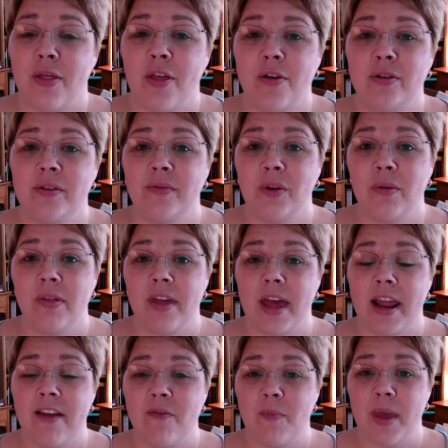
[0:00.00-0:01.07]
Those of you
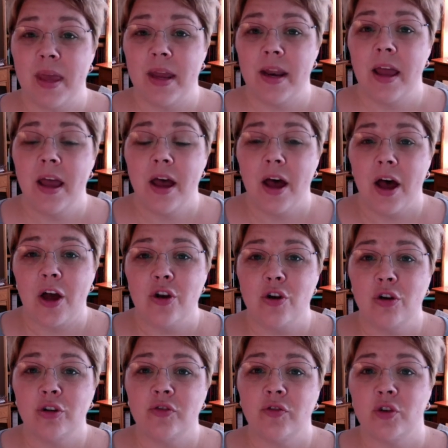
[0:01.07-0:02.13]
that have been a
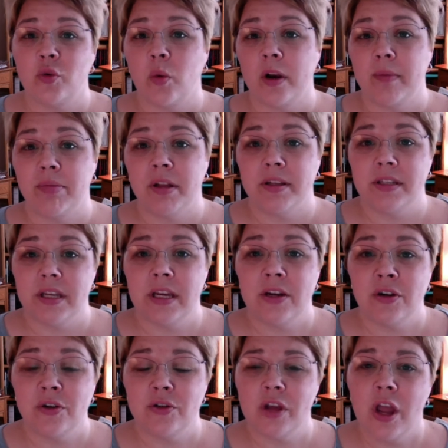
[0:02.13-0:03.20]
nurse for 20 plus
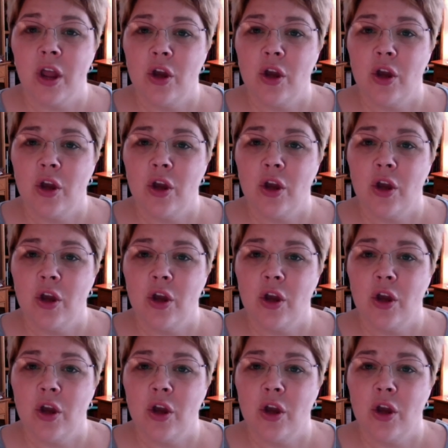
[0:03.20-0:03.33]
years,